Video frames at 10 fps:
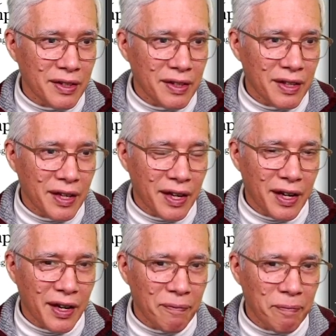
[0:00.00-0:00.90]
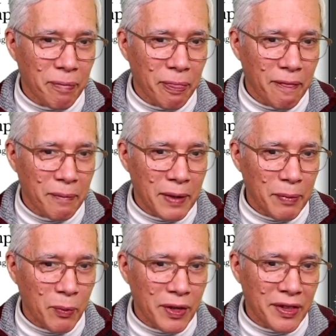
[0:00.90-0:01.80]
yeah, maybe
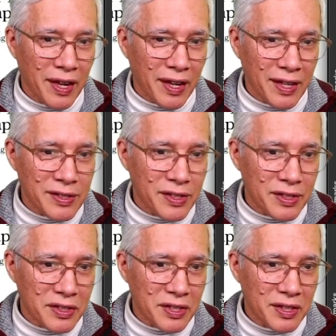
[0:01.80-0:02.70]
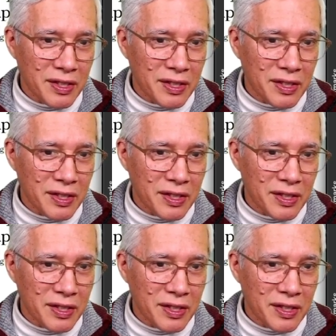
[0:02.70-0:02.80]
one that isn't,